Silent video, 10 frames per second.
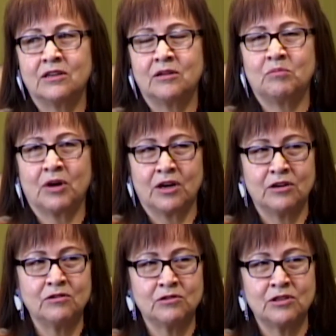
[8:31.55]
And part
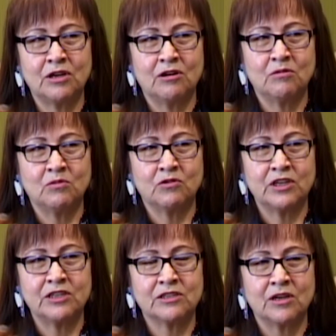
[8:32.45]
of those
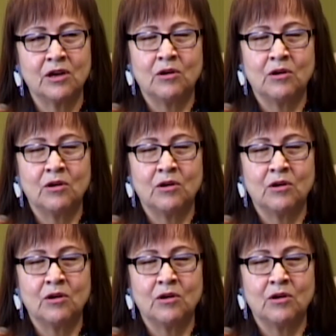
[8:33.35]
ceremonies